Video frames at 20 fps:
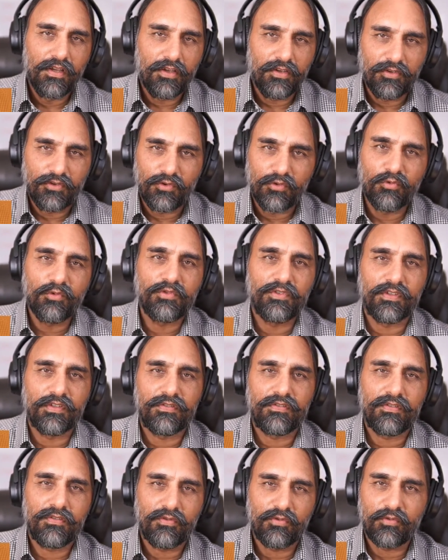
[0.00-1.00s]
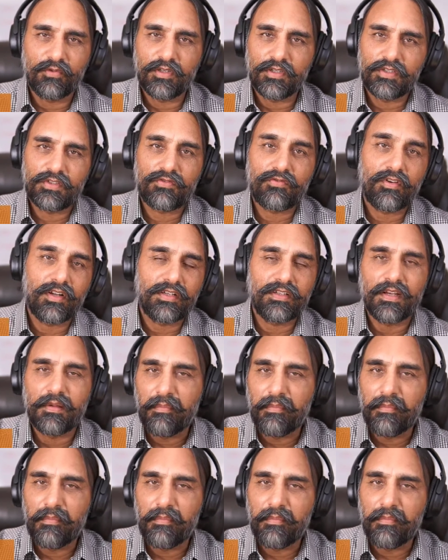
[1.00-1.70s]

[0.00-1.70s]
uses to construct